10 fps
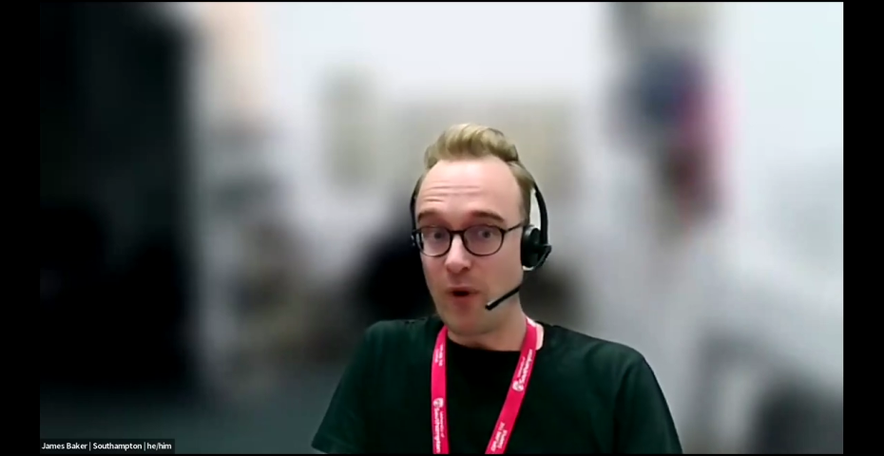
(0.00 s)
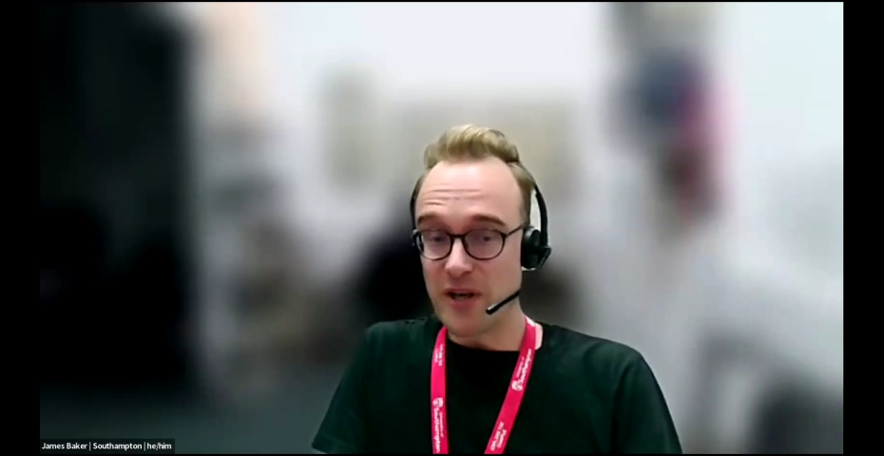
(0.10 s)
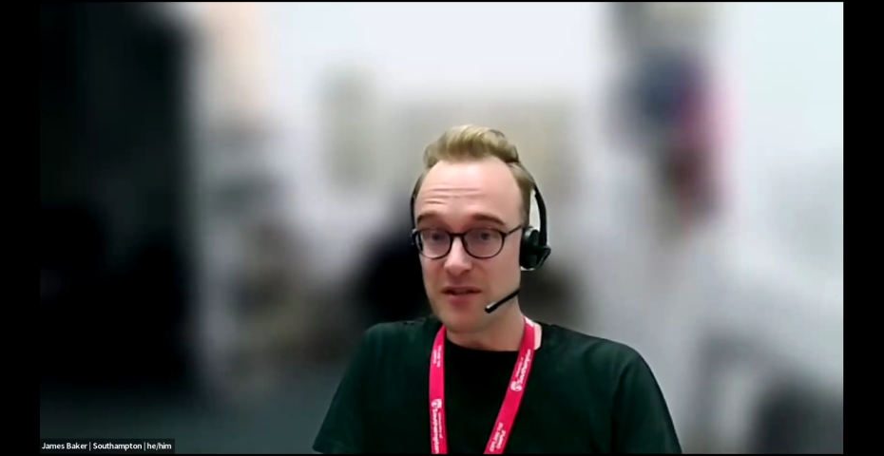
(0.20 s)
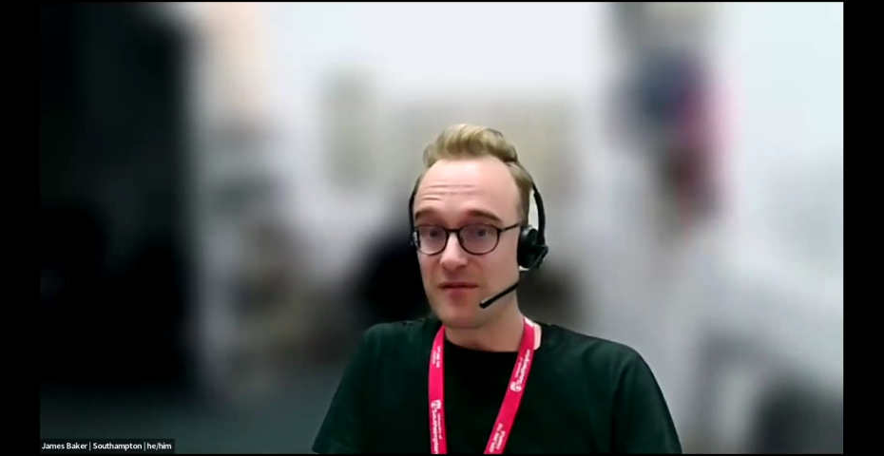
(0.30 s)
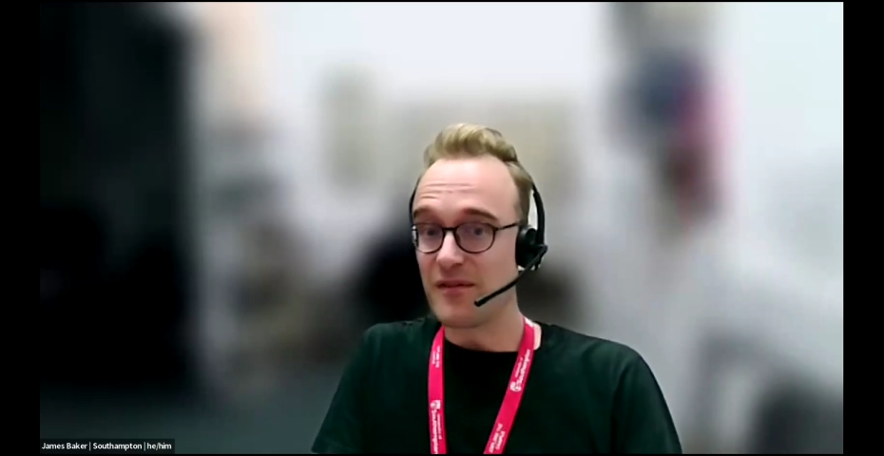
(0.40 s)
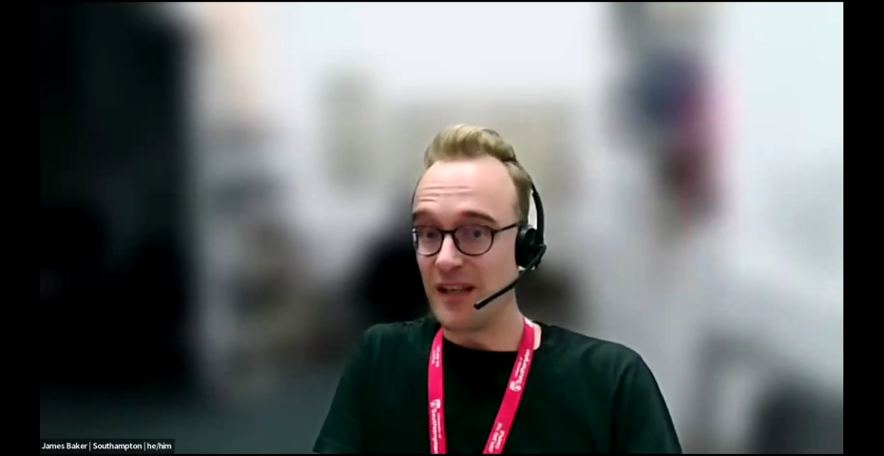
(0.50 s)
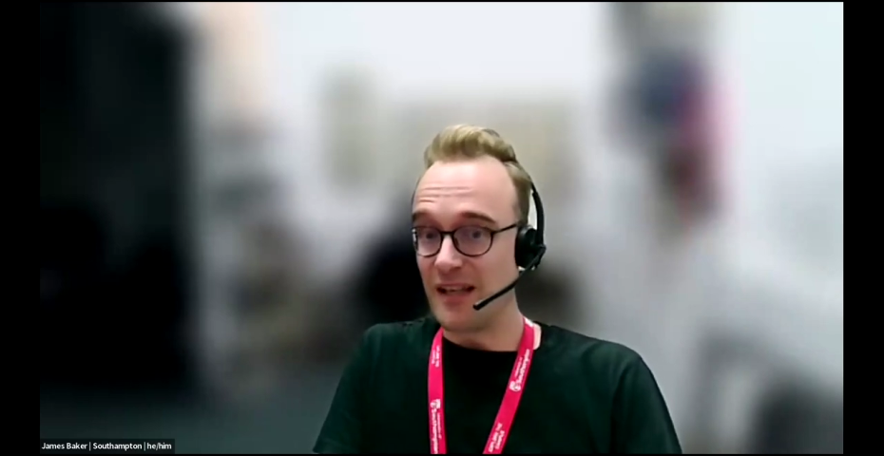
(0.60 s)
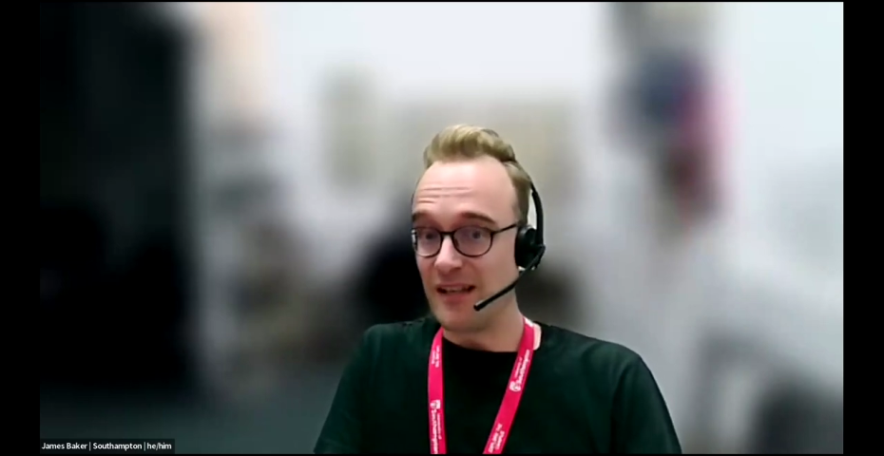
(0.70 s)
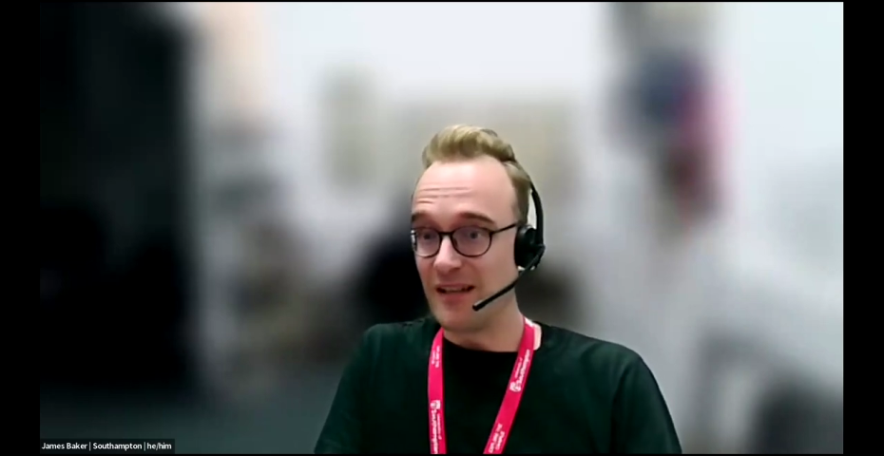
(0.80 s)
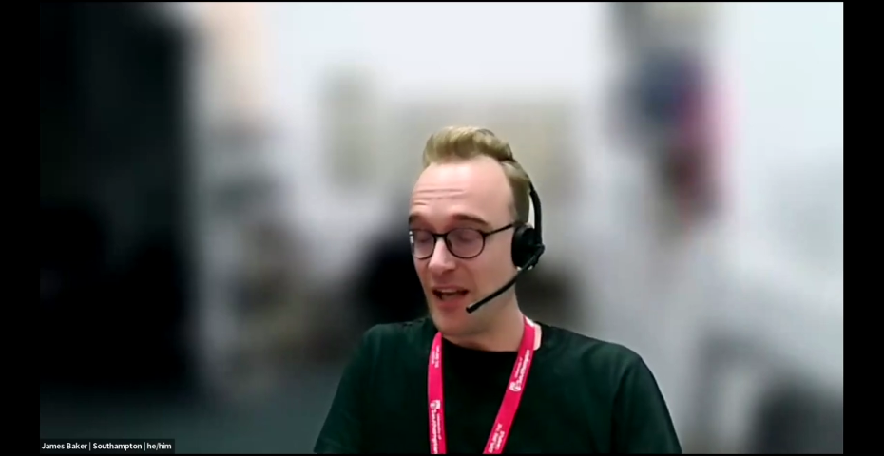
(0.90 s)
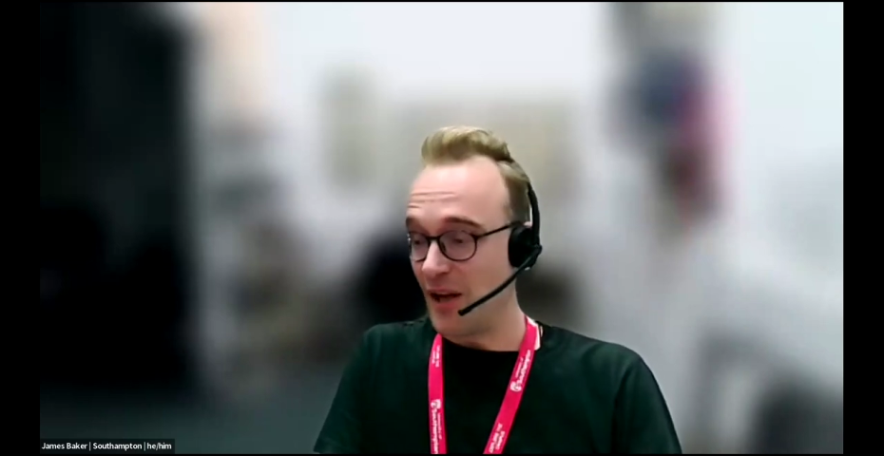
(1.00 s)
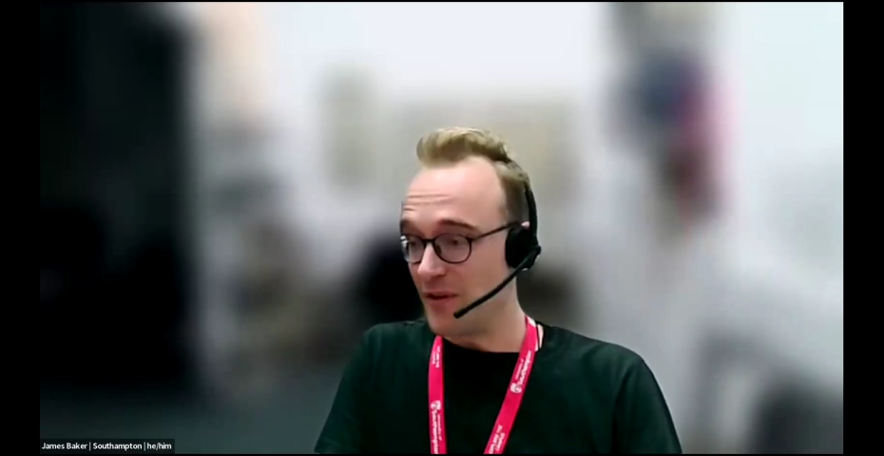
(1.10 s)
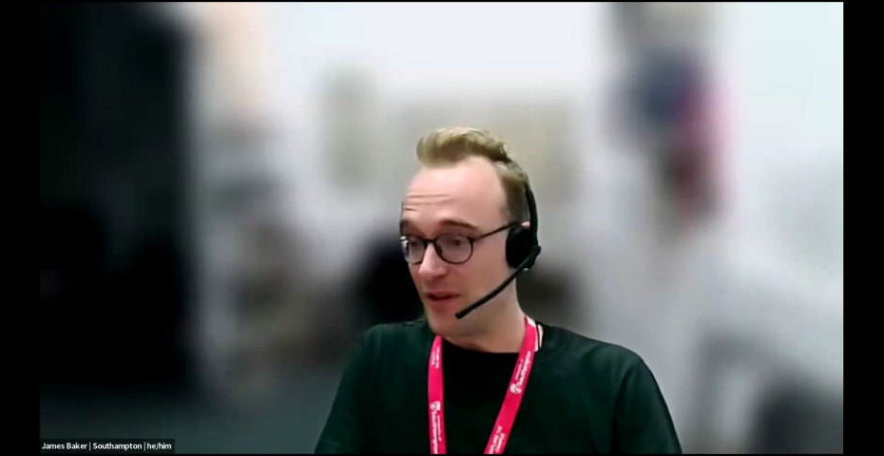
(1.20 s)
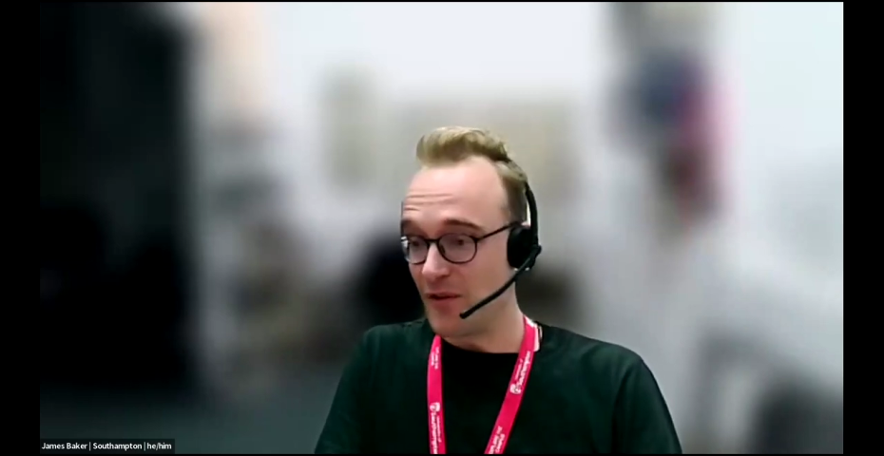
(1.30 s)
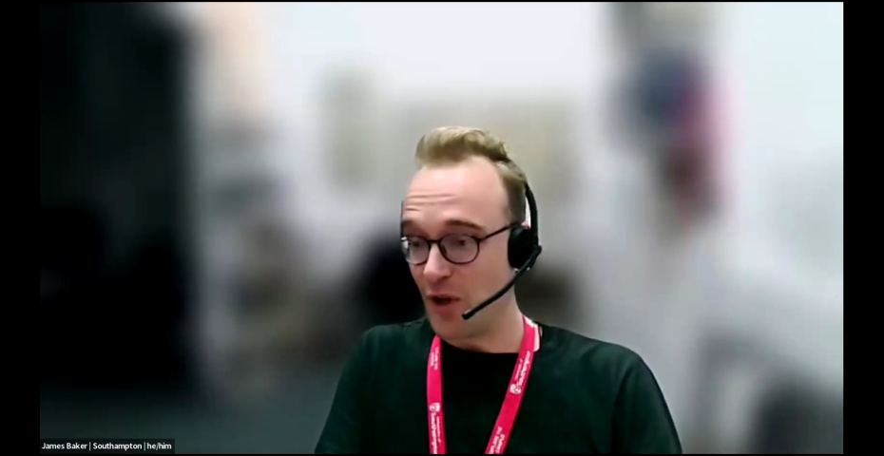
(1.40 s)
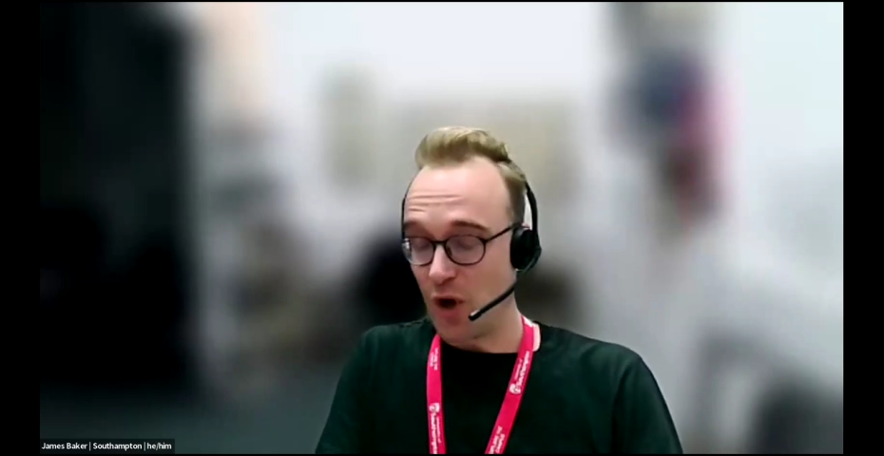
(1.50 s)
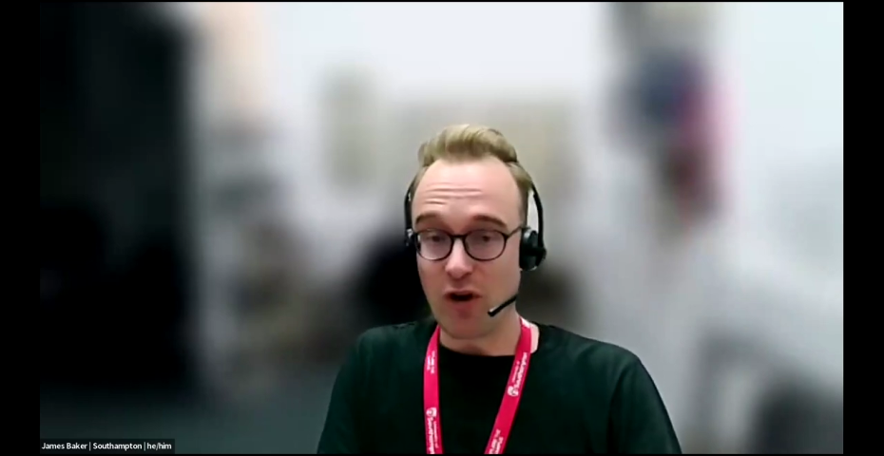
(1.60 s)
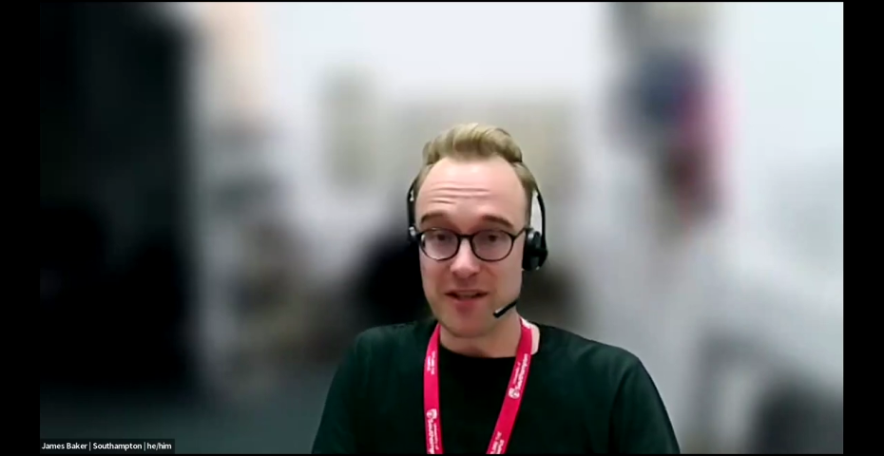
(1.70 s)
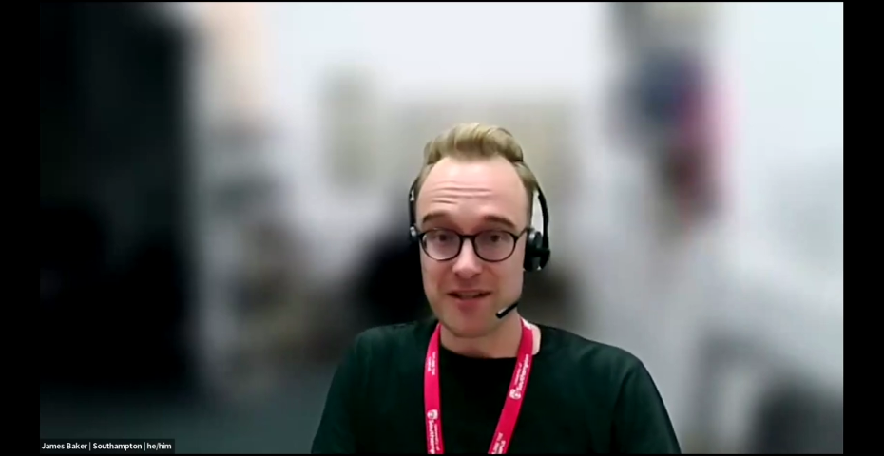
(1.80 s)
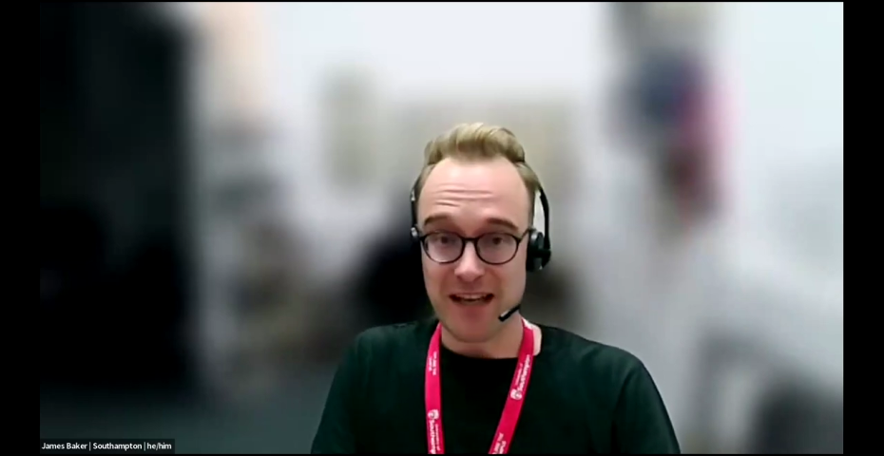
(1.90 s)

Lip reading: which of the the long